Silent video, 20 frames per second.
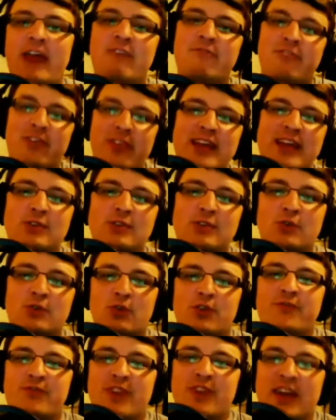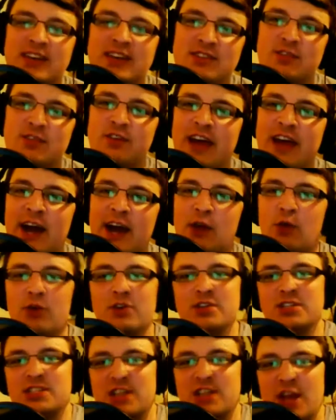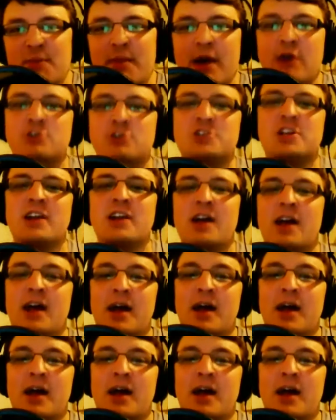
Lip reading: and everything they do, and all the things, and all that, and all the slow motion.